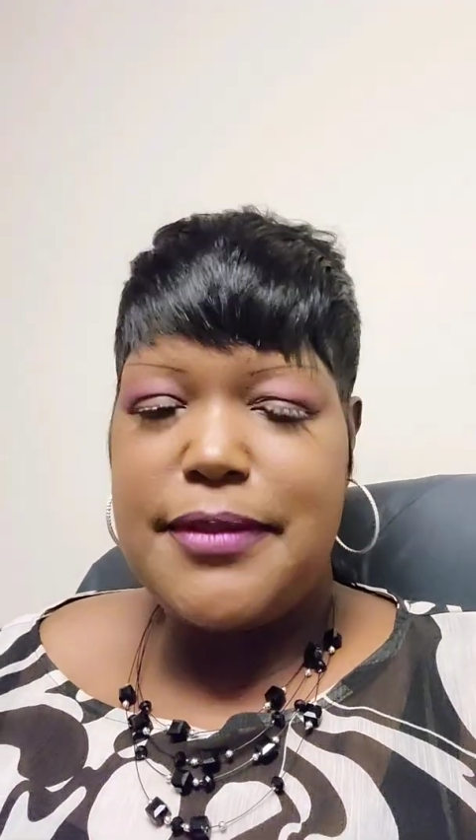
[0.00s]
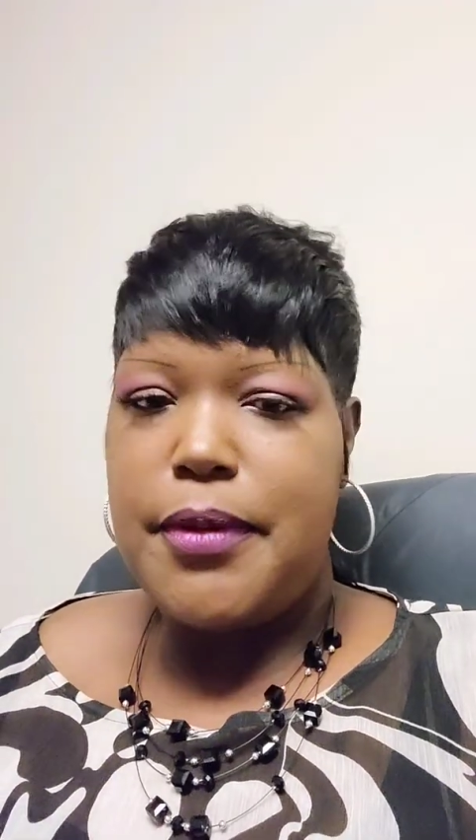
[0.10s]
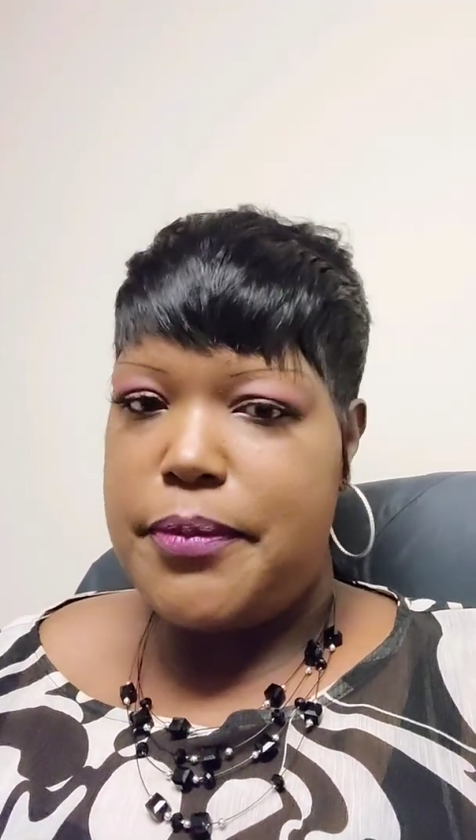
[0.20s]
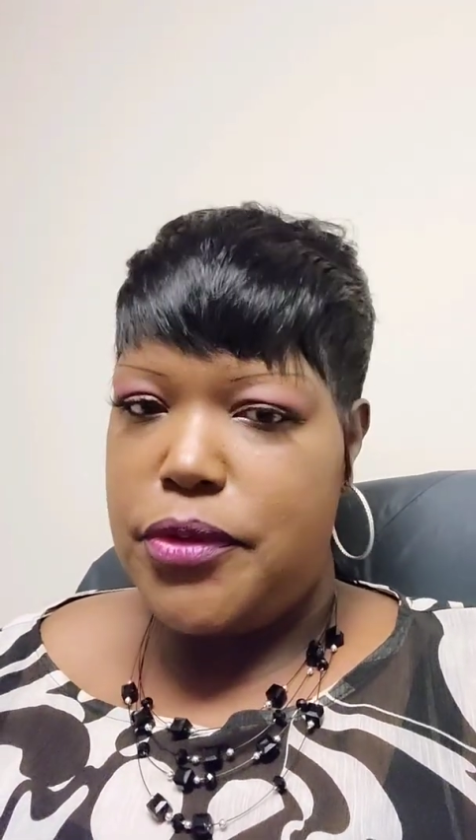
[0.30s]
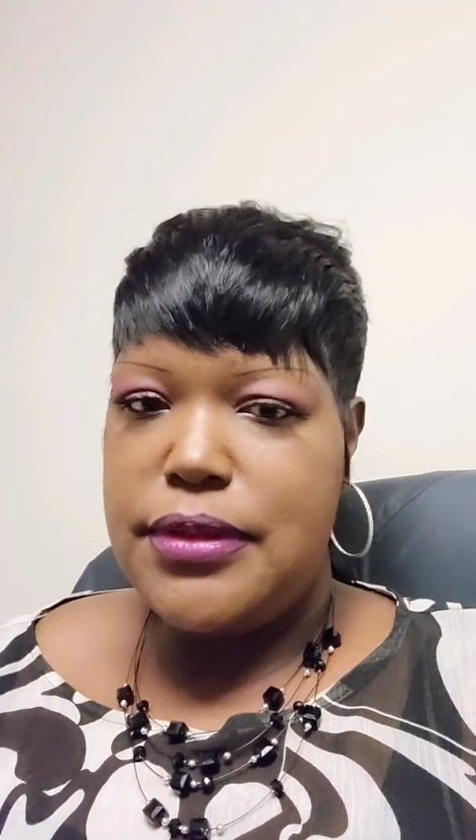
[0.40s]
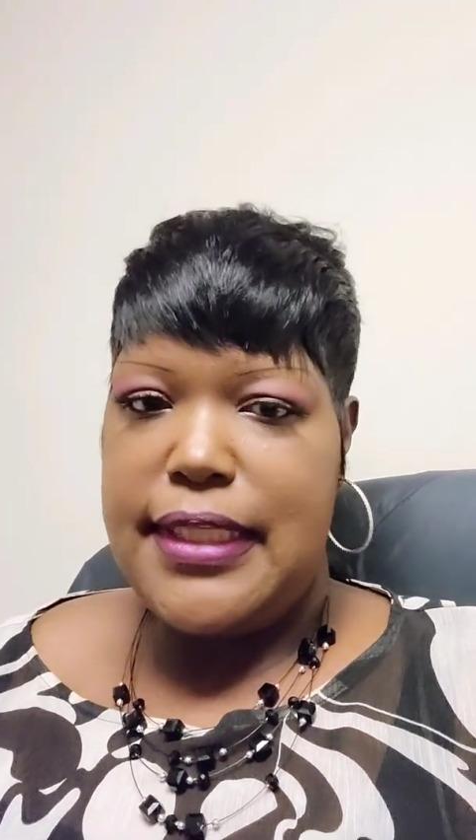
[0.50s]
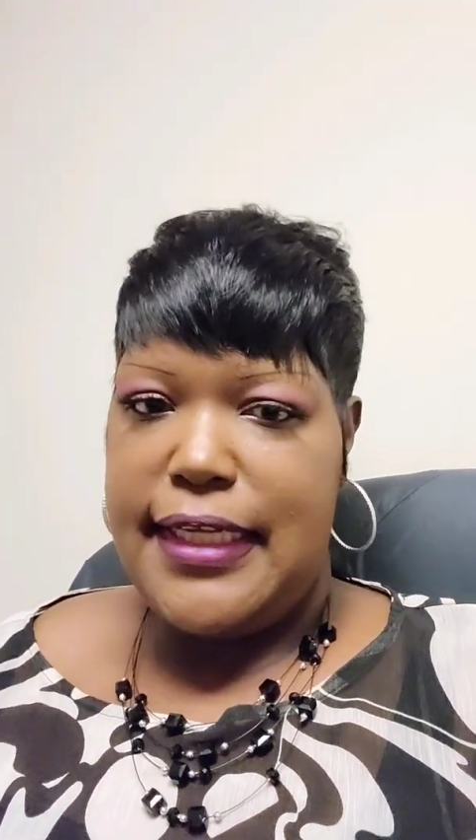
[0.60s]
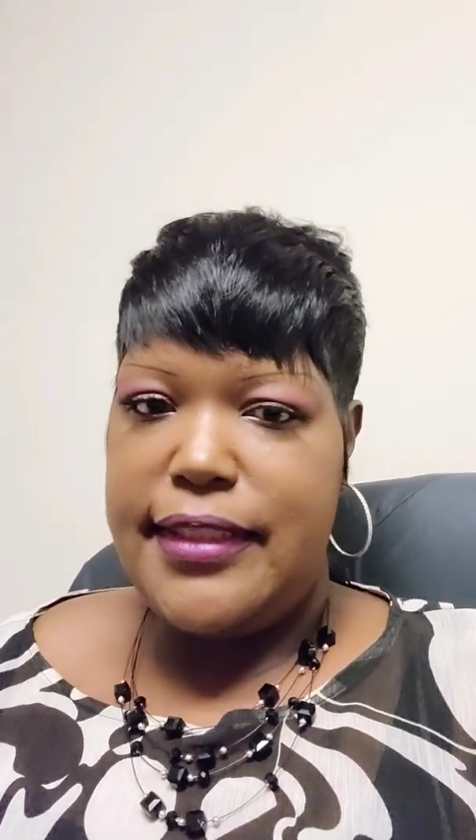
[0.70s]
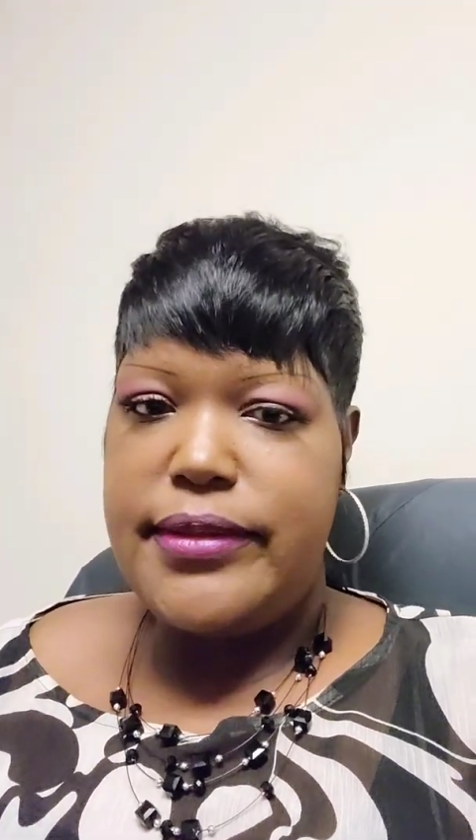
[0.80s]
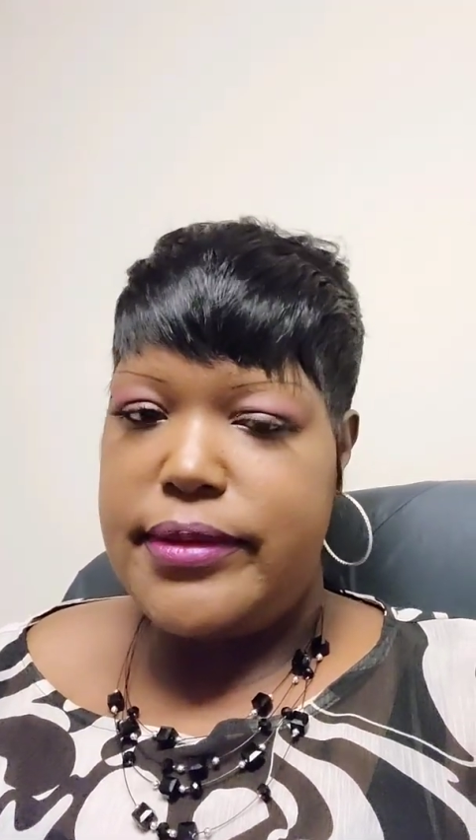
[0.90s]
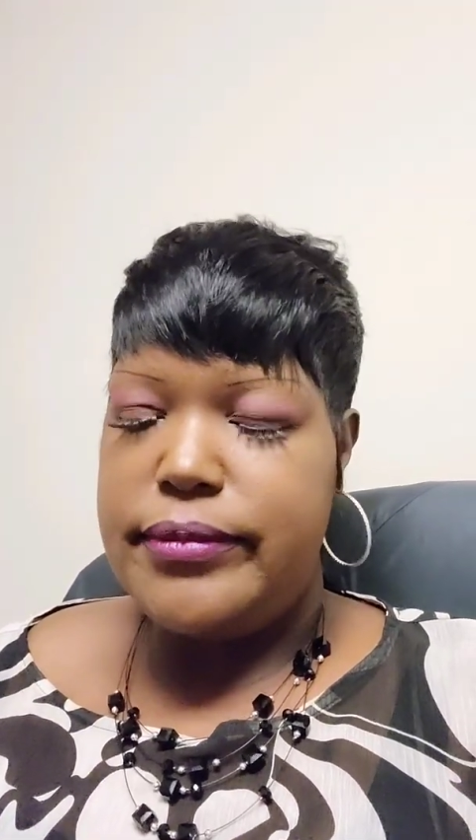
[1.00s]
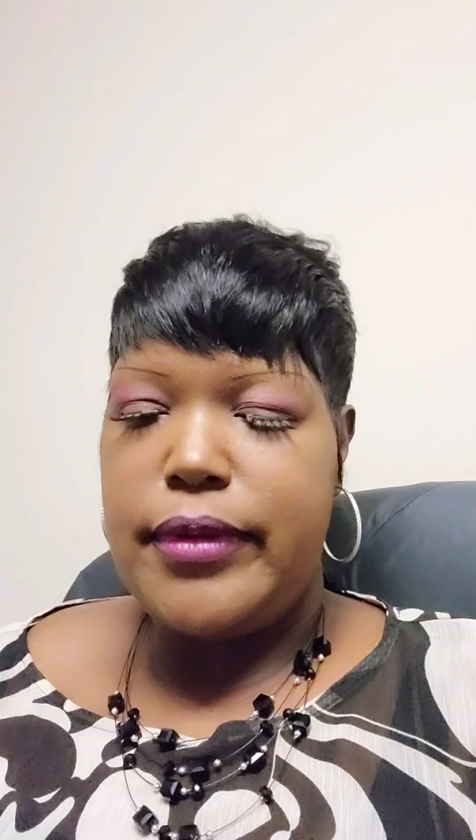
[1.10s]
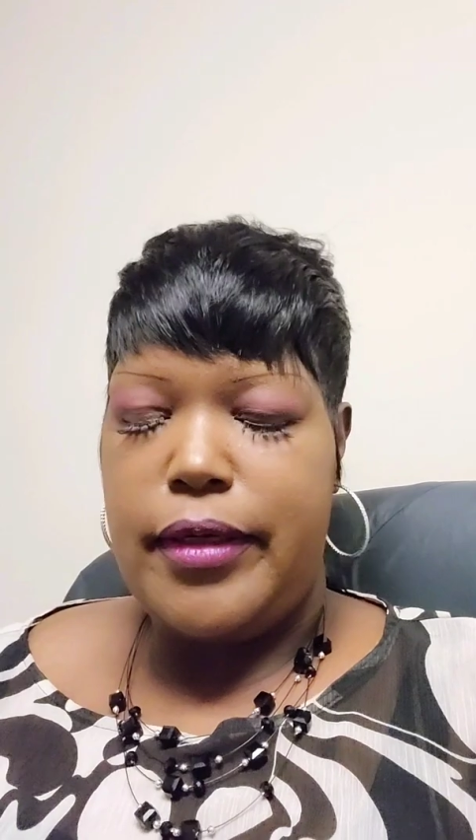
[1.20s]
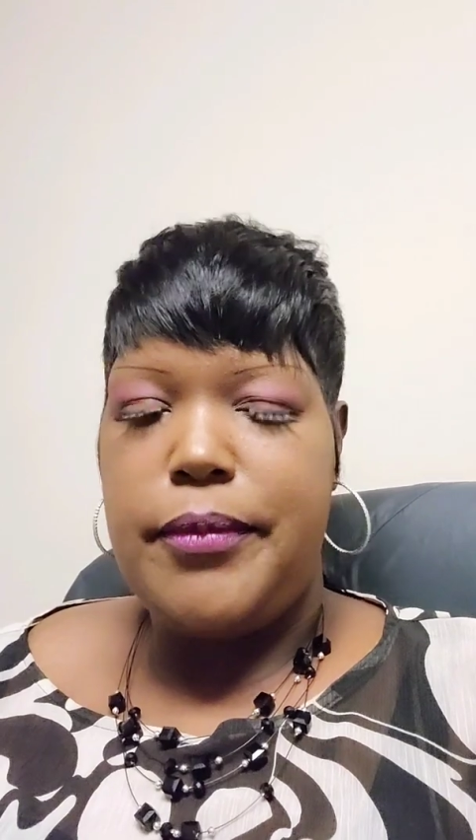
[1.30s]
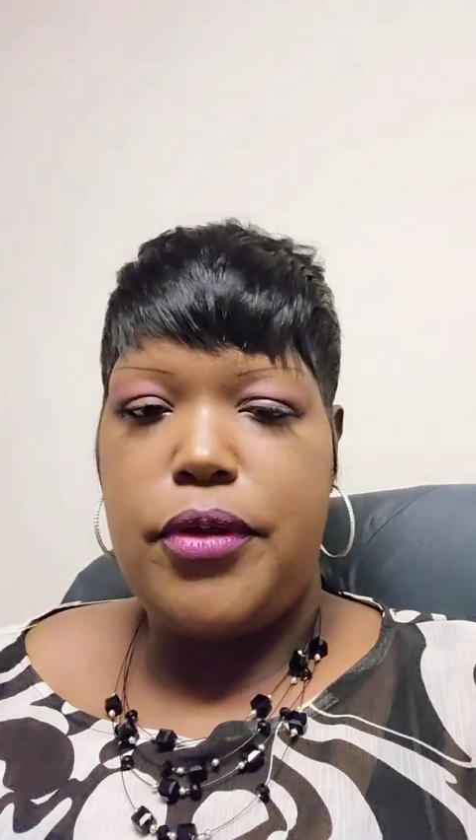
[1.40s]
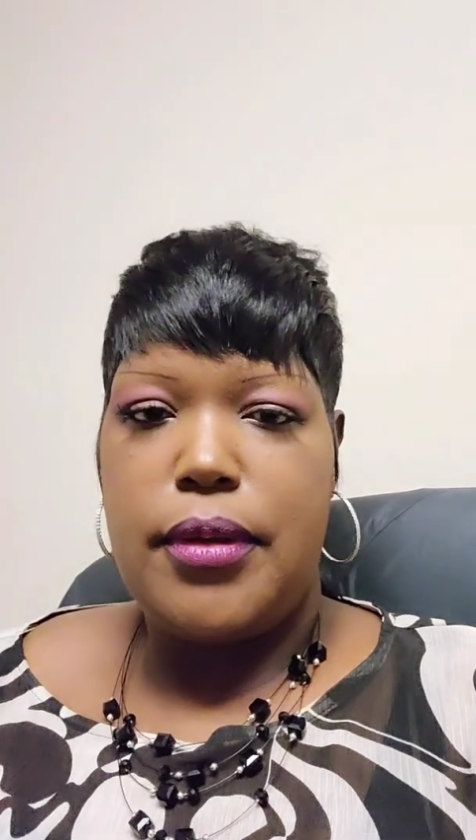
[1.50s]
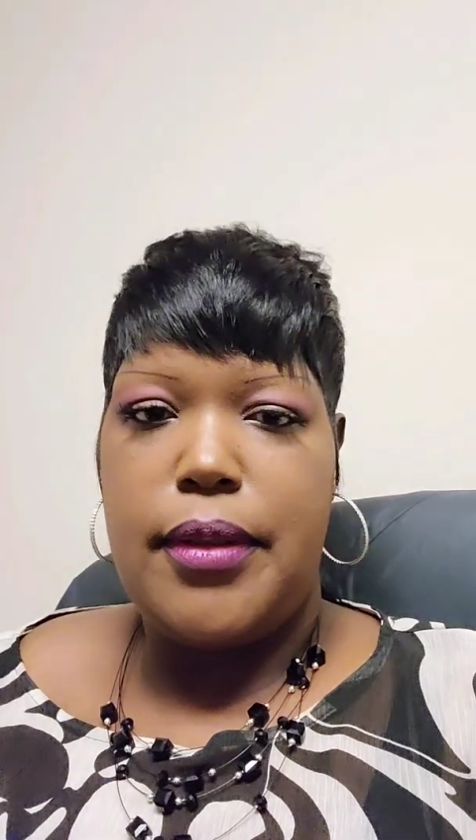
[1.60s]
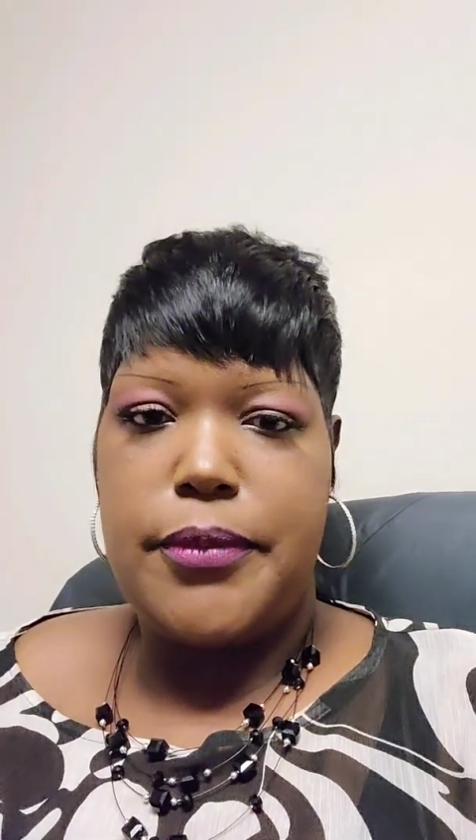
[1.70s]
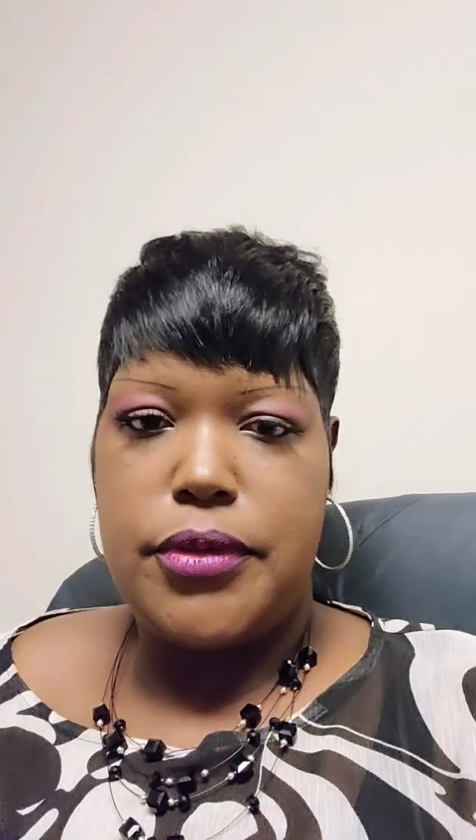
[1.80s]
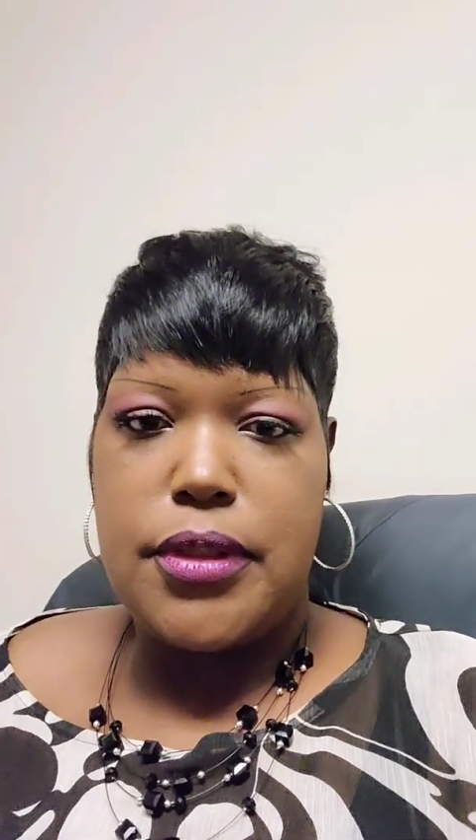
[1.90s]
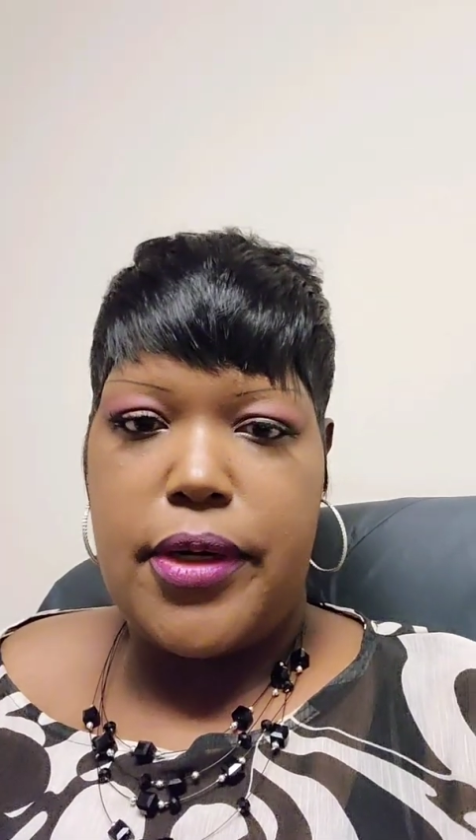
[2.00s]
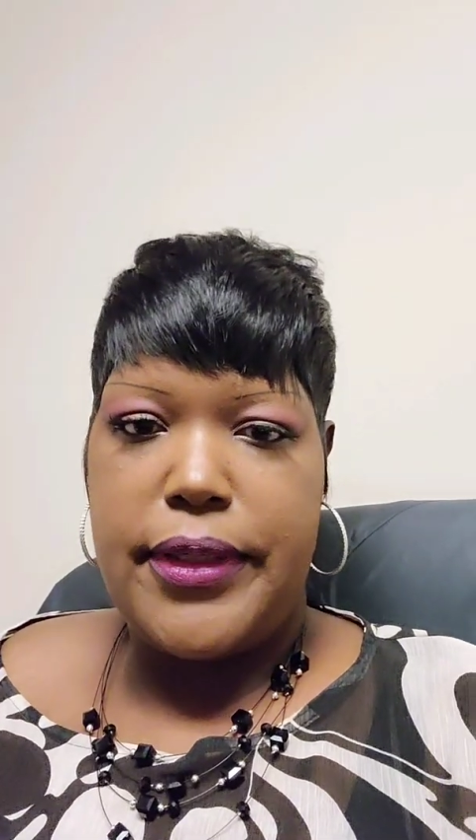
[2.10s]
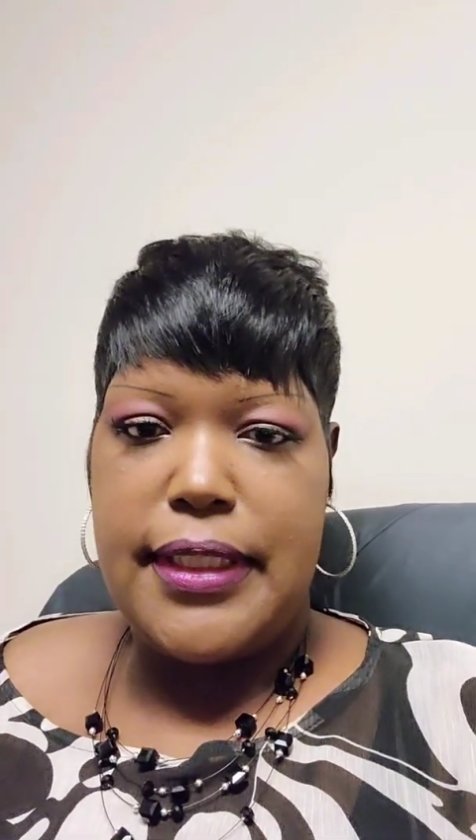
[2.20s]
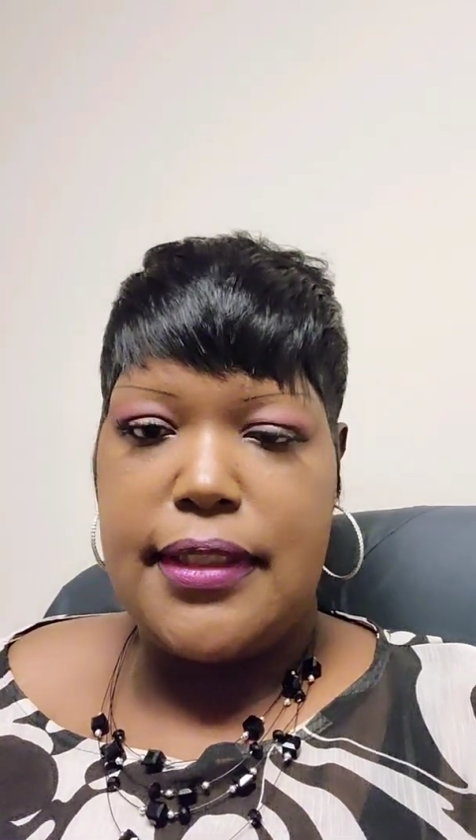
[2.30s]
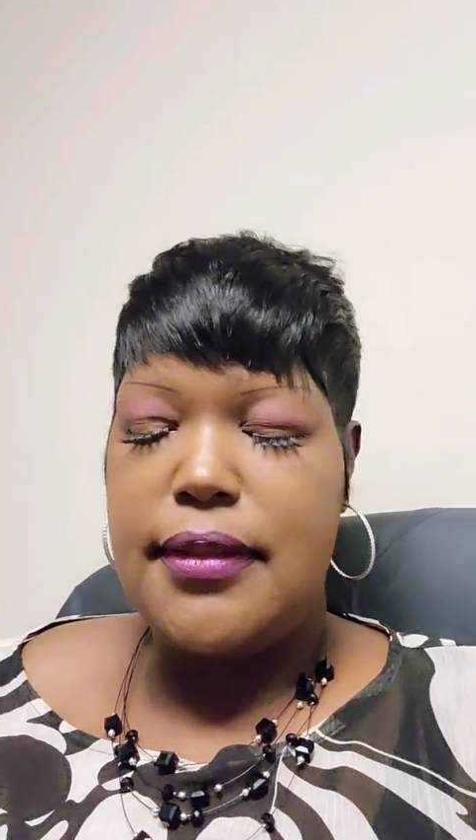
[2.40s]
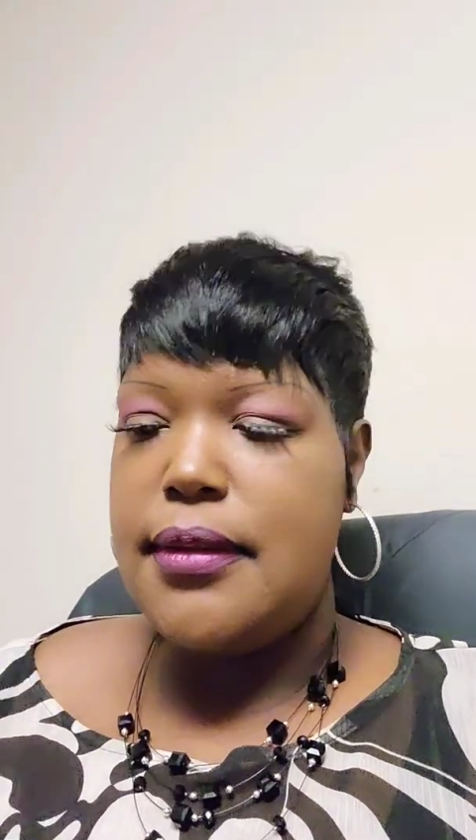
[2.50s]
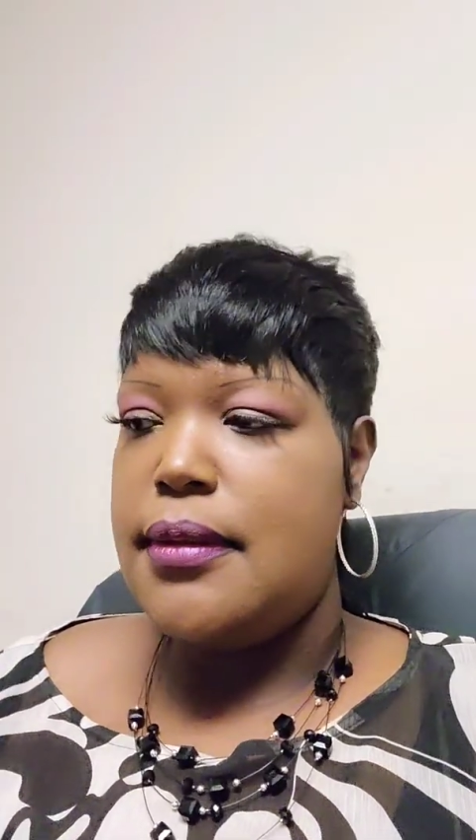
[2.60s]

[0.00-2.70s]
but most days I'm on target.